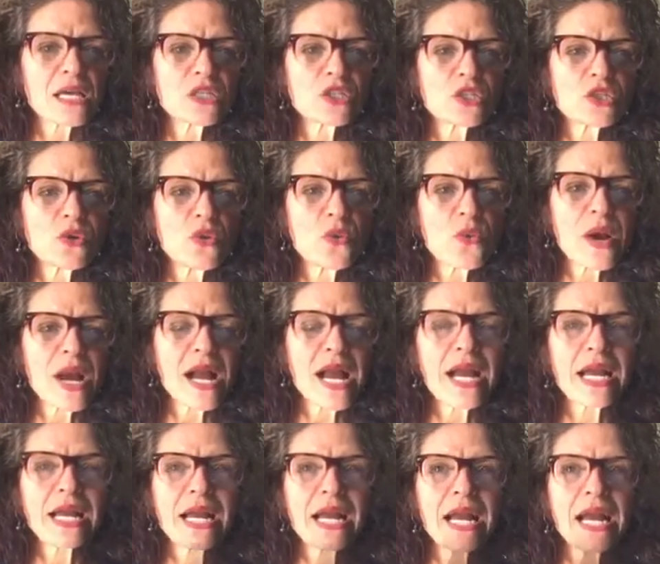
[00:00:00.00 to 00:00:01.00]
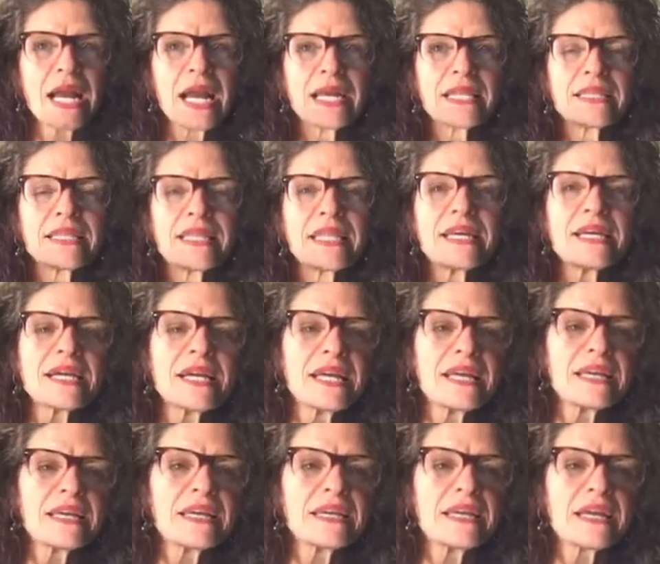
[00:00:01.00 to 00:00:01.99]
So I think
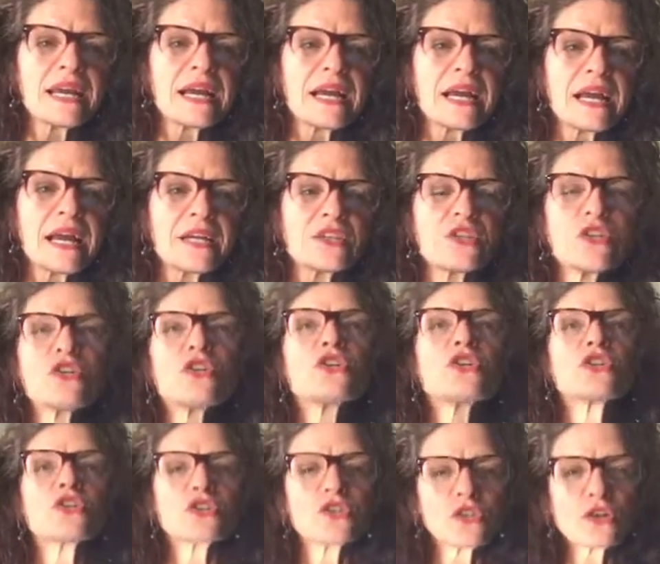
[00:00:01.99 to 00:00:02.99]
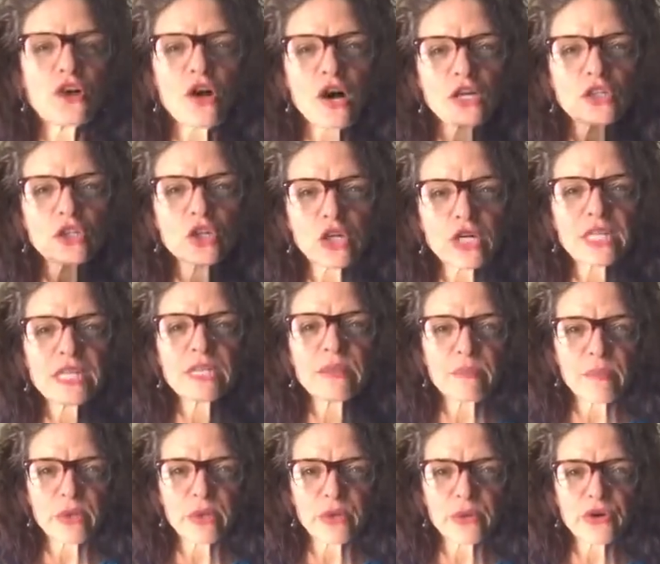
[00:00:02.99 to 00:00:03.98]
I took a good long look in the
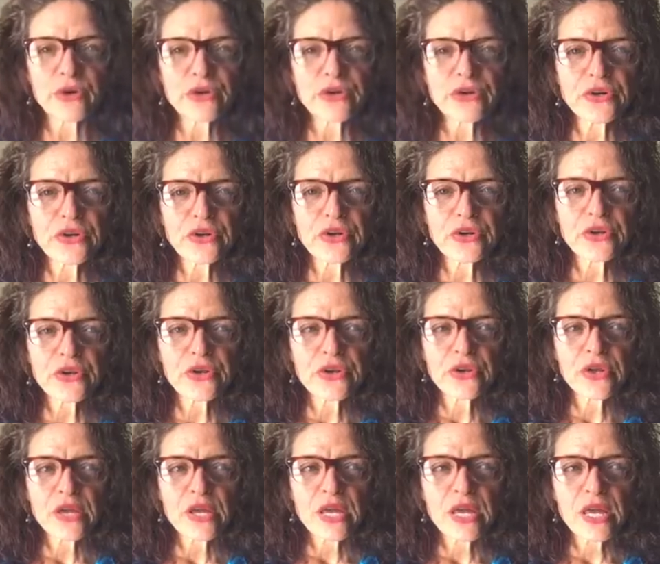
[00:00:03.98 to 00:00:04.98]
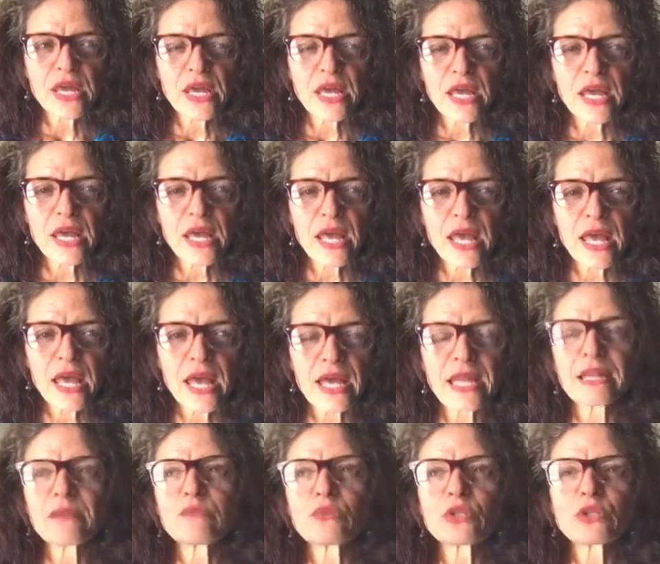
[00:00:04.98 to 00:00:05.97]
mirror.
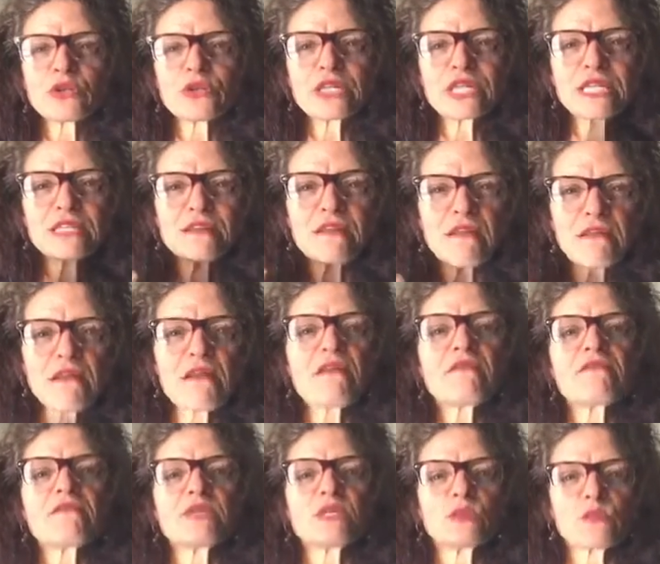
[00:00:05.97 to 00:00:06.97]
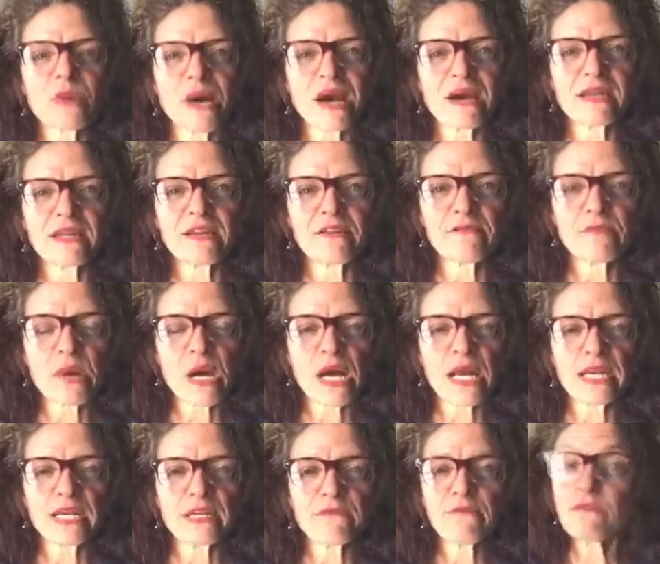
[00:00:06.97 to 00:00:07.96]
And I'm learning to love this body of
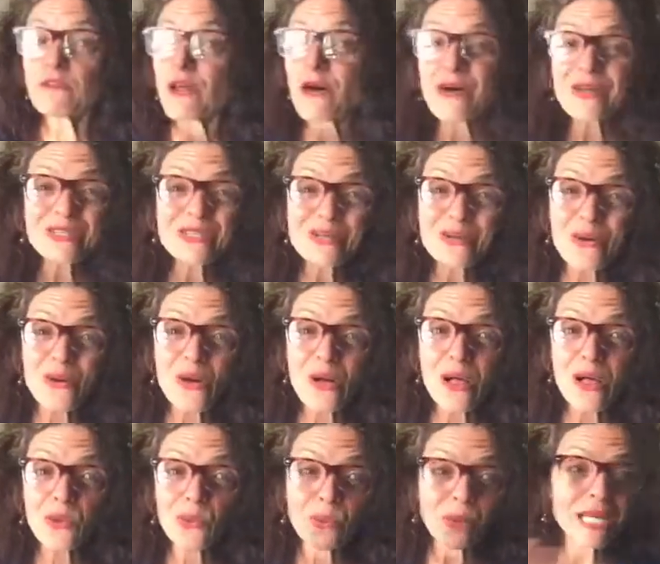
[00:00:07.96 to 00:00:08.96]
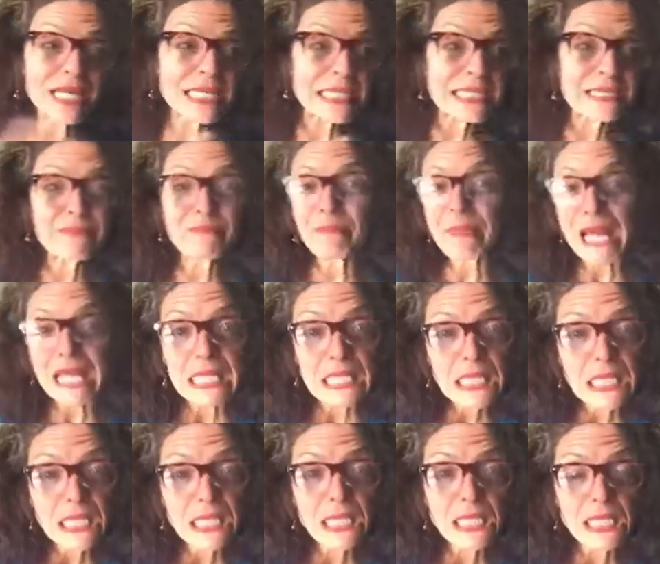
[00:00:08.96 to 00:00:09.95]
mine, flaws and all, wrinkly
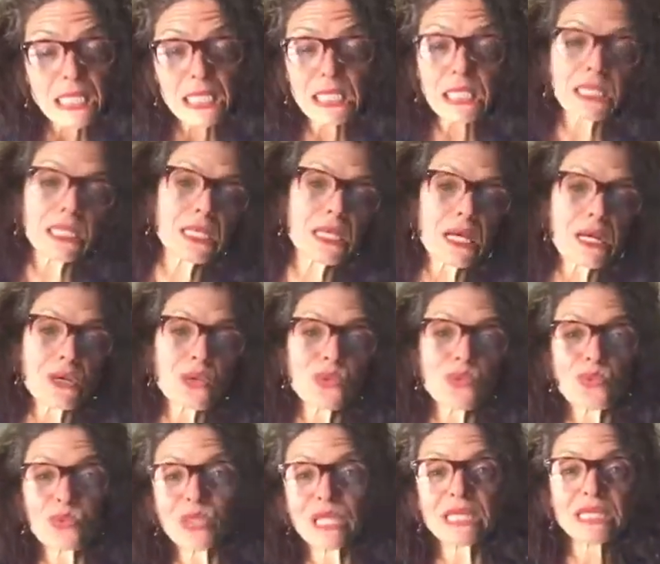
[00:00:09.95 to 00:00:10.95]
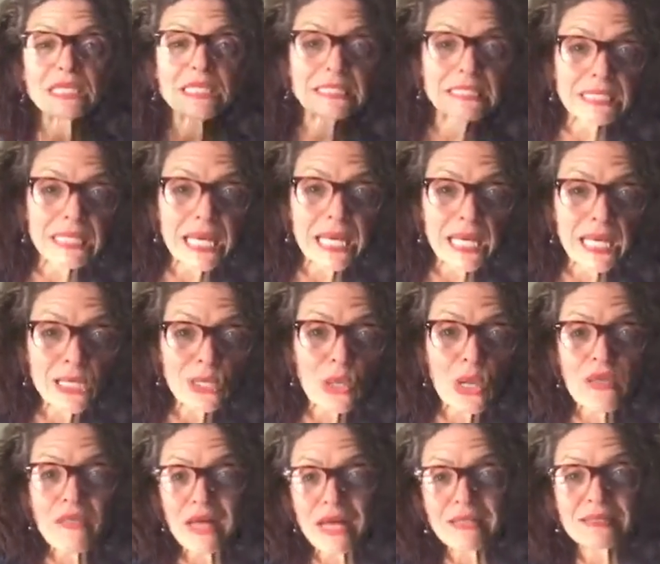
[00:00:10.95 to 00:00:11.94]
belly, wrinkly skin,
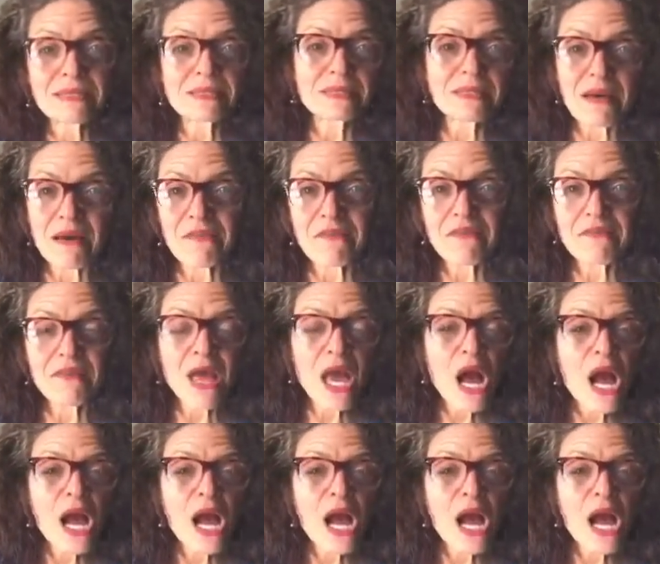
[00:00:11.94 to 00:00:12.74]
all that stuff.